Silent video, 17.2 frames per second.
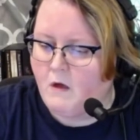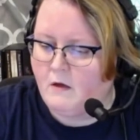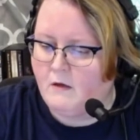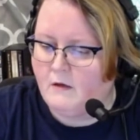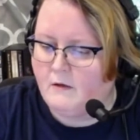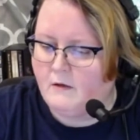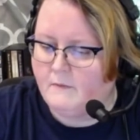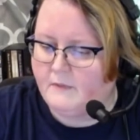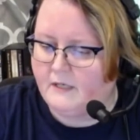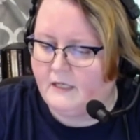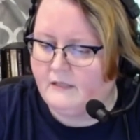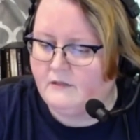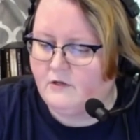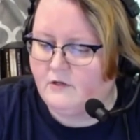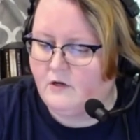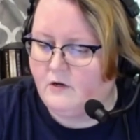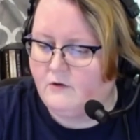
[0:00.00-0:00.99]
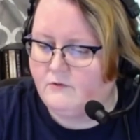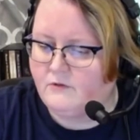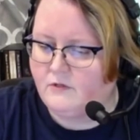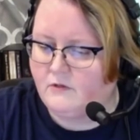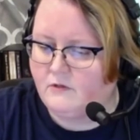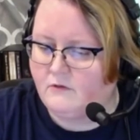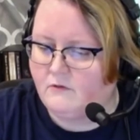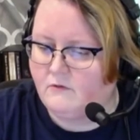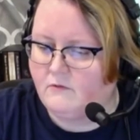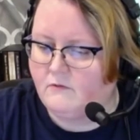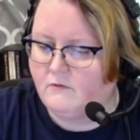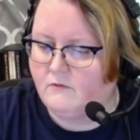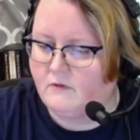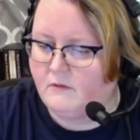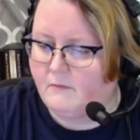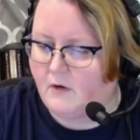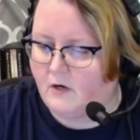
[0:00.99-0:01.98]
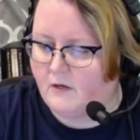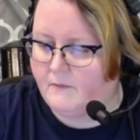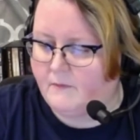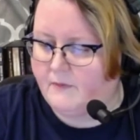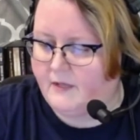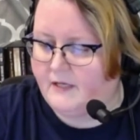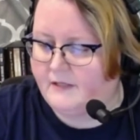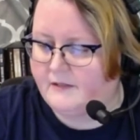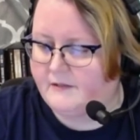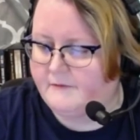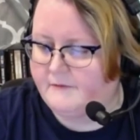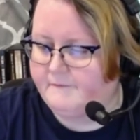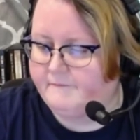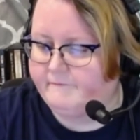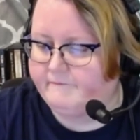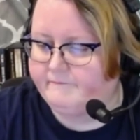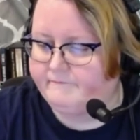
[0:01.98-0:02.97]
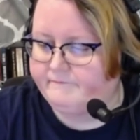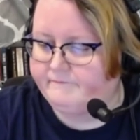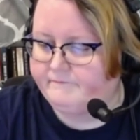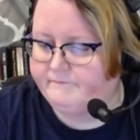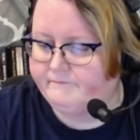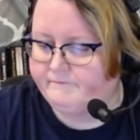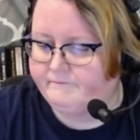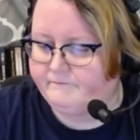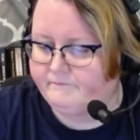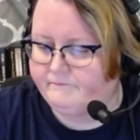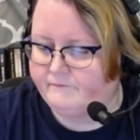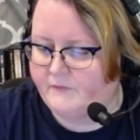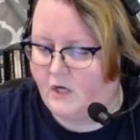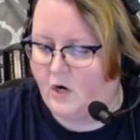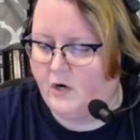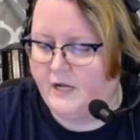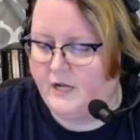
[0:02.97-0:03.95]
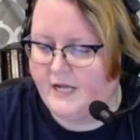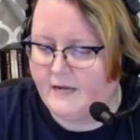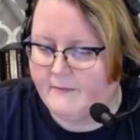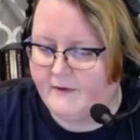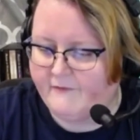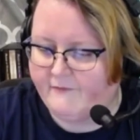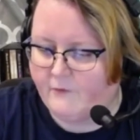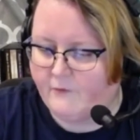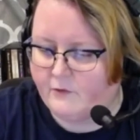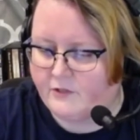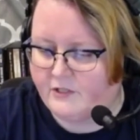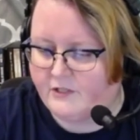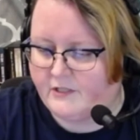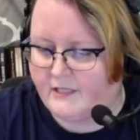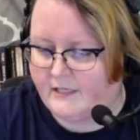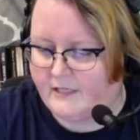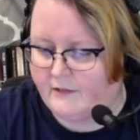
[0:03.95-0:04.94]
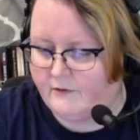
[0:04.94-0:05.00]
But let's go to the marketplace. I already got my fortune telled.